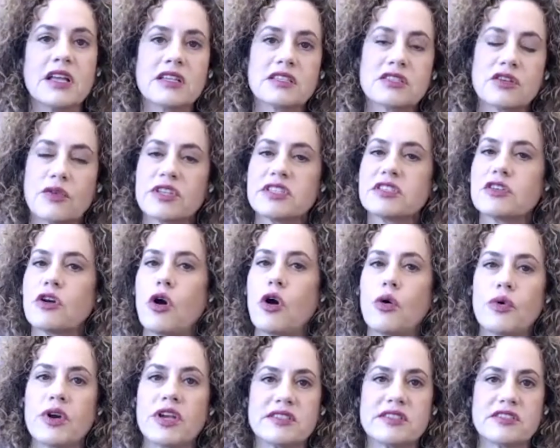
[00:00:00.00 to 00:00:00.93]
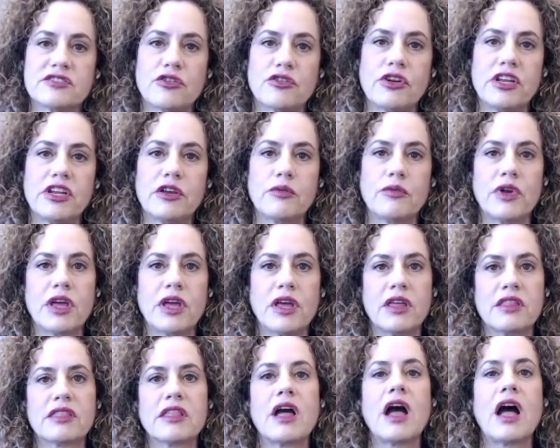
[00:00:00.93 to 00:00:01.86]
So it's always starting
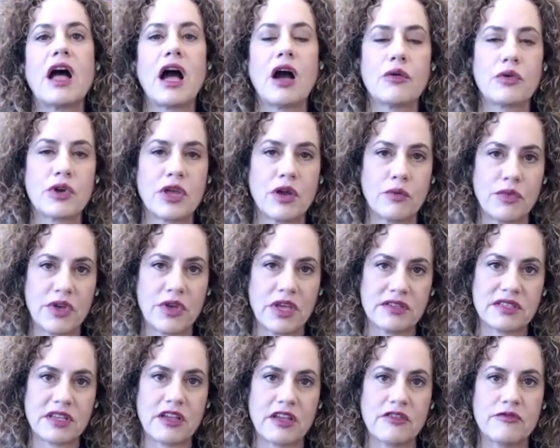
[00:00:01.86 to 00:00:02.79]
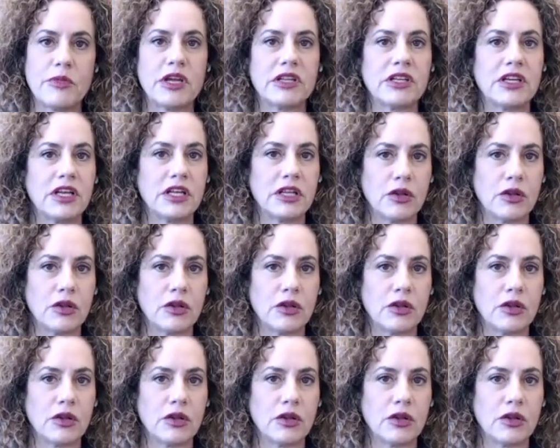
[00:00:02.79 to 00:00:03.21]
with how can we save money,